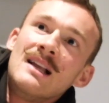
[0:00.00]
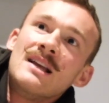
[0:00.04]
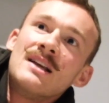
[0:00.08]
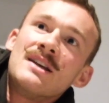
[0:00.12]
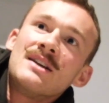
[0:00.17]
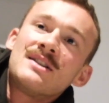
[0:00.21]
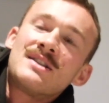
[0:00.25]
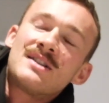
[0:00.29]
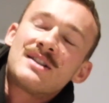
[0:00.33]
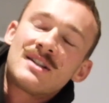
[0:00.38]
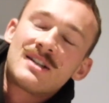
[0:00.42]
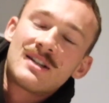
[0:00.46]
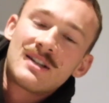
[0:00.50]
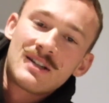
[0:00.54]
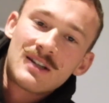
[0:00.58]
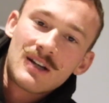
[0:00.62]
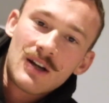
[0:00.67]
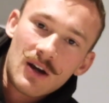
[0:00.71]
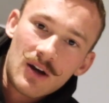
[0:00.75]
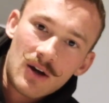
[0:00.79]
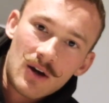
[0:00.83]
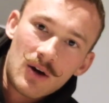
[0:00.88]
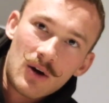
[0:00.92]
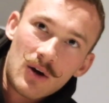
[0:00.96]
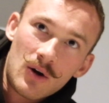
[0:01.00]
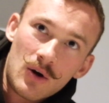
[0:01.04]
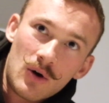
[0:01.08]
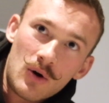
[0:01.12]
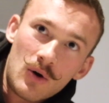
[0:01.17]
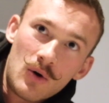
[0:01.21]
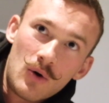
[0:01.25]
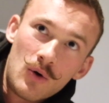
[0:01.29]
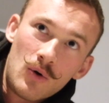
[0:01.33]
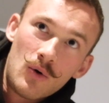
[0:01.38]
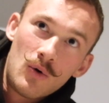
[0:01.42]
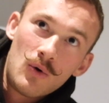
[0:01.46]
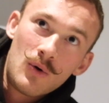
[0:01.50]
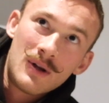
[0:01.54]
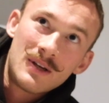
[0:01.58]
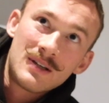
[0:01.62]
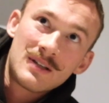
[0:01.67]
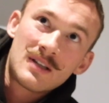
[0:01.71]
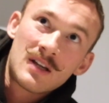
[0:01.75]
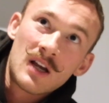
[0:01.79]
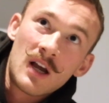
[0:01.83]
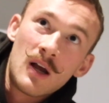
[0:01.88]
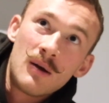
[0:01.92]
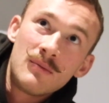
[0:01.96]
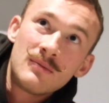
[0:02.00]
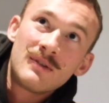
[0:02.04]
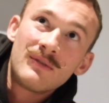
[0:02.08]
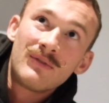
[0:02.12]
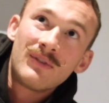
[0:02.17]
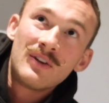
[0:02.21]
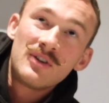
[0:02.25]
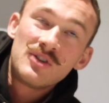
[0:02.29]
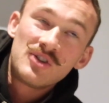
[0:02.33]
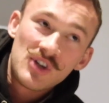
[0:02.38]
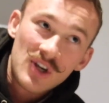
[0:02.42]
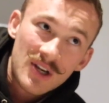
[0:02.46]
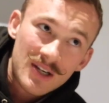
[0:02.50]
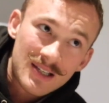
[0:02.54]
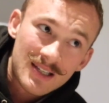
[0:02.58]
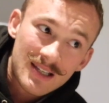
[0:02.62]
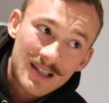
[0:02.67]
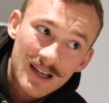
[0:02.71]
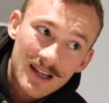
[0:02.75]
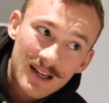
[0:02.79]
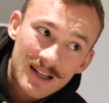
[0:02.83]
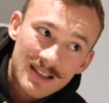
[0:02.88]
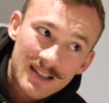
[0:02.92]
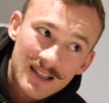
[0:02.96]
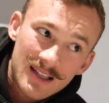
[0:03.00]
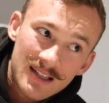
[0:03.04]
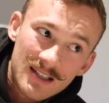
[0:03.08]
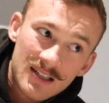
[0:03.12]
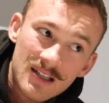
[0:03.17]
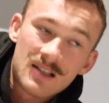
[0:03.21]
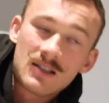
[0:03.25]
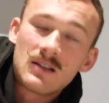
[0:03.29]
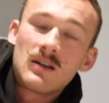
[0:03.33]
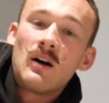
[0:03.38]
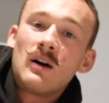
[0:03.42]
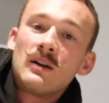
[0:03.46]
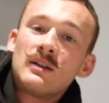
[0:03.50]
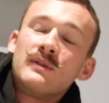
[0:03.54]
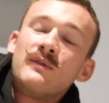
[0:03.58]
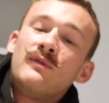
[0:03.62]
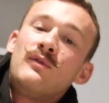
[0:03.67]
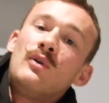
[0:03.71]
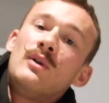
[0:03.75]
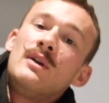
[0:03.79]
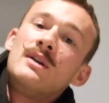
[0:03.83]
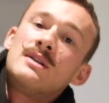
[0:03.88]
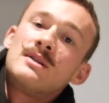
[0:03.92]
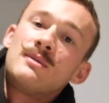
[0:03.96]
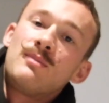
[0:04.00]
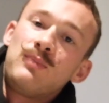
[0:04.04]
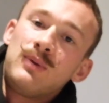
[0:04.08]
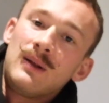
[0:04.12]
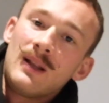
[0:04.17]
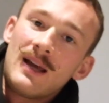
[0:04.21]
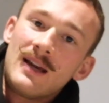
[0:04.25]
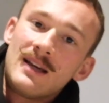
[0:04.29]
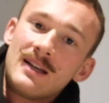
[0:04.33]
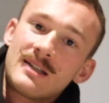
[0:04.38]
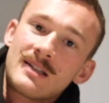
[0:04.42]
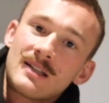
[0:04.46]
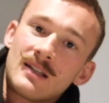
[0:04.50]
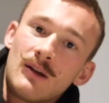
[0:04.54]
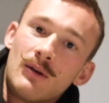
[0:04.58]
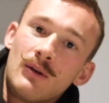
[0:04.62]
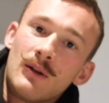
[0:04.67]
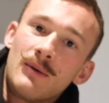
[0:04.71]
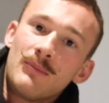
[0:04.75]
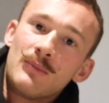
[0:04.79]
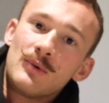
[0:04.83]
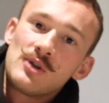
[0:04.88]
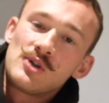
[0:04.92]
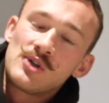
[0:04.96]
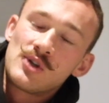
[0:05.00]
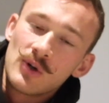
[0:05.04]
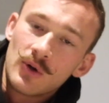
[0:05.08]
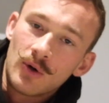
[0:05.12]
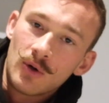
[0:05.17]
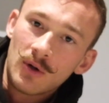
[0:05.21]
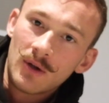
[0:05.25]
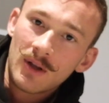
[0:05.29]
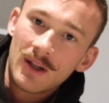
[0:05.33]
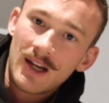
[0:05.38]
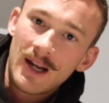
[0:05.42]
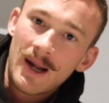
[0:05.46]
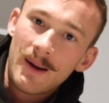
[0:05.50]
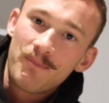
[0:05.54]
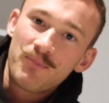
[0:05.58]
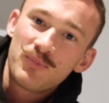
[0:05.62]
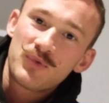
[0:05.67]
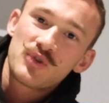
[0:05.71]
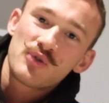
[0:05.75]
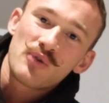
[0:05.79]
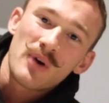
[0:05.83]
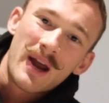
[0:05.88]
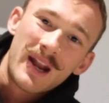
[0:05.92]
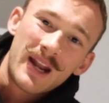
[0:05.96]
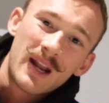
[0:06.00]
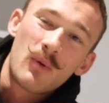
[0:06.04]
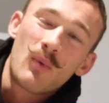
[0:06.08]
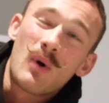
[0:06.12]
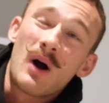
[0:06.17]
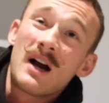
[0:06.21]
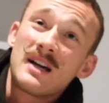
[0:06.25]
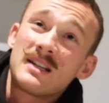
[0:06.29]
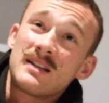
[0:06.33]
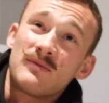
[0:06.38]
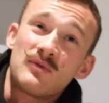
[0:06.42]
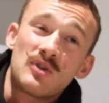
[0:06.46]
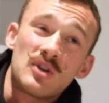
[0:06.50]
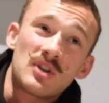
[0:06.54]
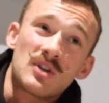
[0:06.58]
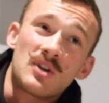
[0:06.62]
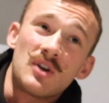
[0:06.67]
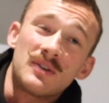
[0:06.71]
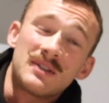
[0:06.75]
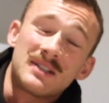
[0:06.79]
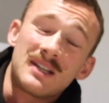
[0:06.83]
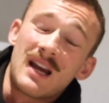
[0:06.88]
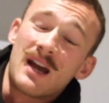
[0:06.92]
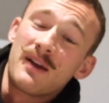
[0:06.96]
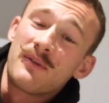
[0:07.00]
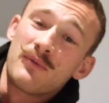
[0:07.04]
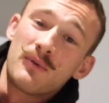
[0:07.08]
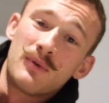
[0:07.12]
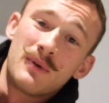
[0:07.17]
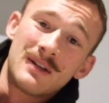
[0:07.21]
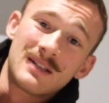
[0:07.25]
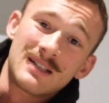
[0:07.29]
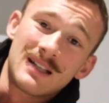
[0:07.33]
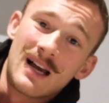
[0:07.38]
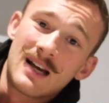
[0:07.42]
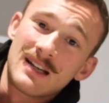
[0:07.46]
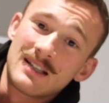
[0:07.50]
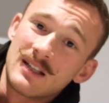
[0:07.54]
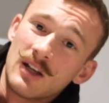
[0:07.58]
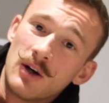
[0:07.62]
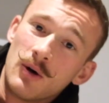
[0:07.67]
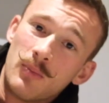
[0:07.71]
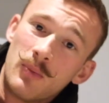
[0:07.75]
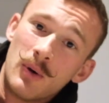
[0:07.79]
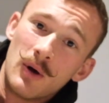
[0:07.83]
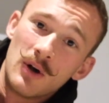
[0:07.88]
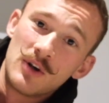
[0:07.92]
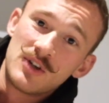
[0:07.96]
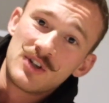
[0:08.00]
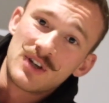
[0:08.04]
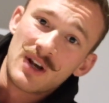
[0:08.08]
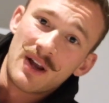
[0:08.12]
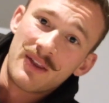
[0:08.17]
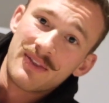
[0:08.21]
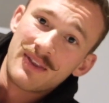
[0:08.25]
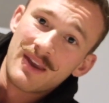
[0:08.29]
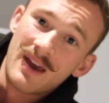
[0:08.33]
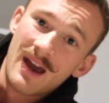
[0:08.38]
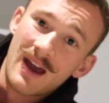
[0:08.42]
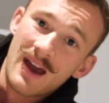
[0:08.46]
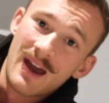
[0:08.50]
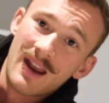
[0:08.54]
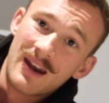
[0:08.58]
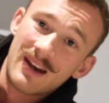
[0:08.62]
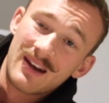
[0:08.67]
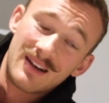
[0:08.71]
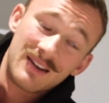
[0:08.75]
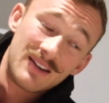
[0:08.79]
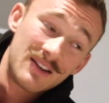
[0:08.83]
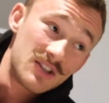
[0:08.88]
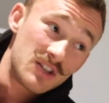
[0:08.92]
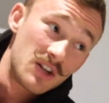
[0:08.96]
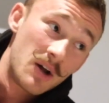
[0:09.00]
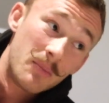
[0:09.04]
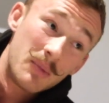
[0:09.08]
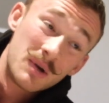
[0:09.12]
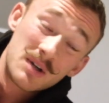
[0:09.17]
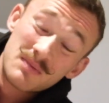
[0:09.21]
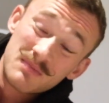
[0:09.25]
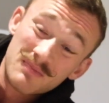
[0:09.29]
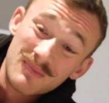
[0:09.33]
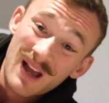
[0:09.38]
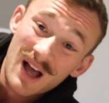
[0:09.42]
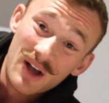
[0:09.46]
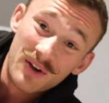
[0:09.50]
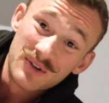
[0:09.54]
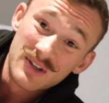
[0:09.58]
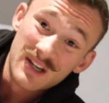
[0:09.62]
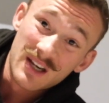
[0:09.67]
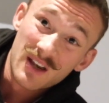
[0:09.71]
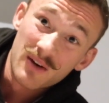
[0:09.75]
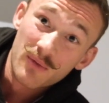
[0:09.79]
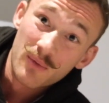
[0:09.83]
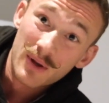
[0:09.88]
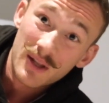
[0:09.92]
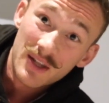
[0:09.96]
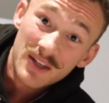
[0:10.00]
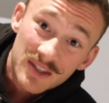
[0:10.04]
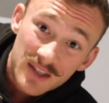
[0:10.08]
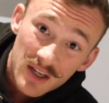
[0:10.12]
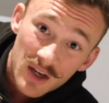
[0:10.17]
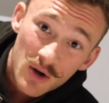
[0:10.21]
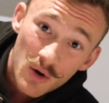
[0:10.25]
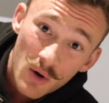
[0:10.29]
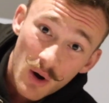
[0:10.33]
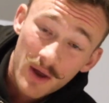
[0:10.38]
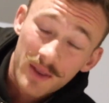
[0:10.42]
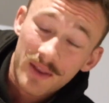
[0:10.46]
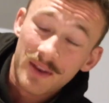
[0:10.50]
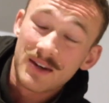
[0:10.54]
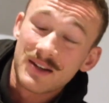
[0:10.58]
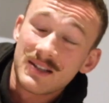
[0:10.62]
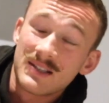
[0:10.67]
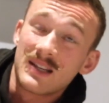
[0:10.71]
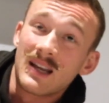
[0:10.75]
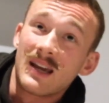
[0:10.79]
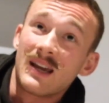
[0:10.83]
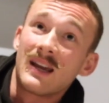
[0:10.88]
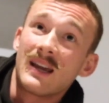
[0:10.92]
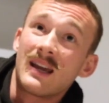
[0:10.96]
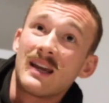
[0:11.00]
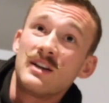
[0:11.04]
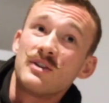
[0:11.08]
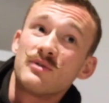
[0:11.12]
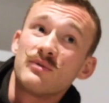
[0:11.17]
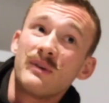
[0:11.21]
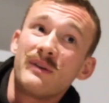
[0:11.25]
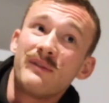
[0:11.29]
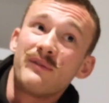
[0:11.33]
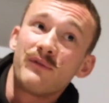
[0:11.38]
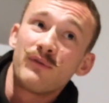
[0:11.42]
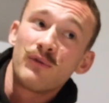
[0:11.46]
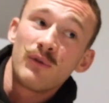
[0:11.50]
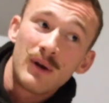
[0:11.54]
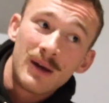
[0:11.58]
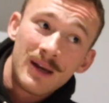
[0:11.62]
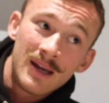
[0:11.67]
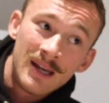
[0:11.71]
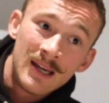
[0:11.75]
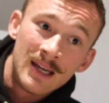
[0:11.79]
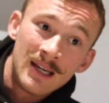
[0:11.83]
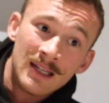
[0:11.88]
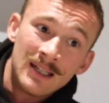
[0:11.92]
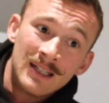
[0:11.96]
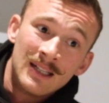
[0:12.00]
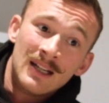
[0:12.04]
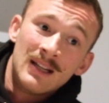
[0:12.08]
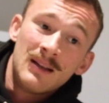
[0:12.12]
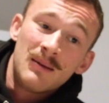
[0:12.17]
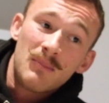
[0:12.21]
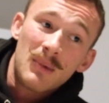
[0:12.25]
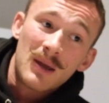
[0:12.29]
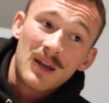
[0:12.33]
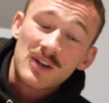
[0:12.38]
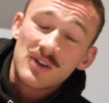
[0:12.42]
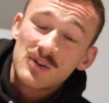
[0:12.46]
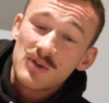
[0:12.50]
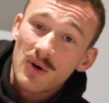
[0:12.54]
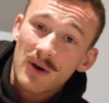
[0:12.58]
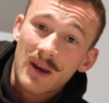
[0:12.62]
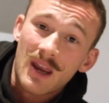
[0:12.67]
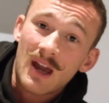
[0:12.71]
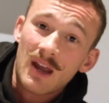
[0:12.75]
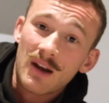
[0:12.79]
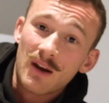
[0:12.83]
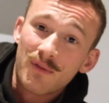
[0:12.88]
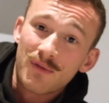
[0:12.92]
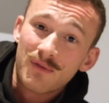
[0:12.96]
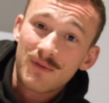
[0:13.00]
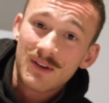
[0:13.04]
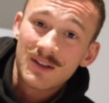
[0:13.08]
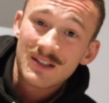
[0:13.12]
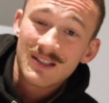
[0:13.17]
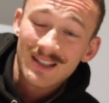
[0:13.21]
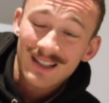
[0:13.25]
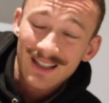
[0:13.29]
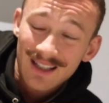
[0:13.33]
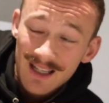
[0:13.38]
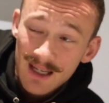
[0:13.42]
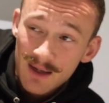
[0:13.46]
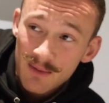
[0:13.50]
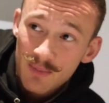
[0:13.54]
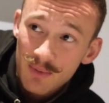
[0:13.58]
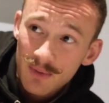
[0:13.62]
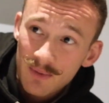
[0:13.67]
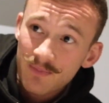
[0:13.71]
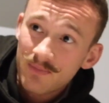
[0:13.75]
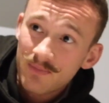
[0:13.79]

So, in terms of logistics, things are starting to fall into place slowly but surely. Training-wise, I've just got to get through this last little push, and then there's not much else I can really do other than staying injury-free, making sure I get enough sleep,